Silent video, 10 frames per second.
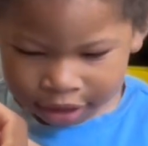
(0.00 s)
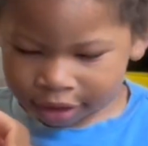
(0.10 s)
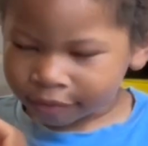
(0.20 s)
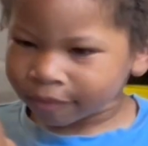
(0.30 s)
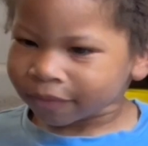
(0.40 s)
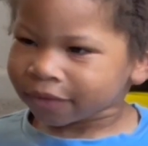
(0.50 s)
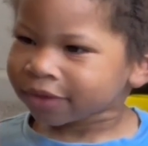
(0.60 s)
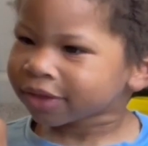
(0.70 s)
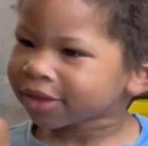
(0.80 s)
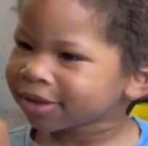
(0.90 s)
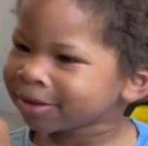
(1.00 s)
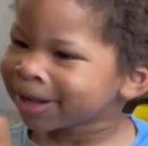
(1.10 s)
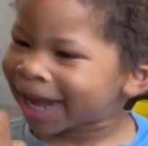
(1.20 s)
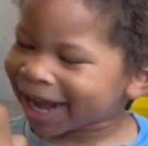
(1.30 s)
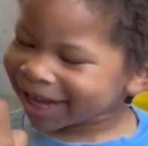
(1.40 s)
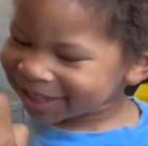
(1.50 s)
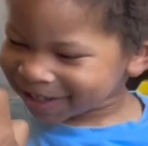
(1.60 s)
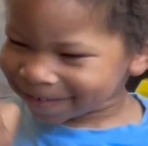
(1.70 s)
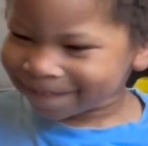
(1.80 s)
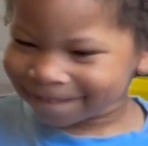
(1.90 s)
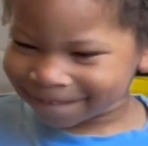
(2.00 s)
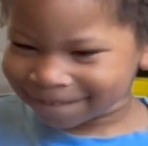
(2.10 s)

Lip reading: What is this? Good.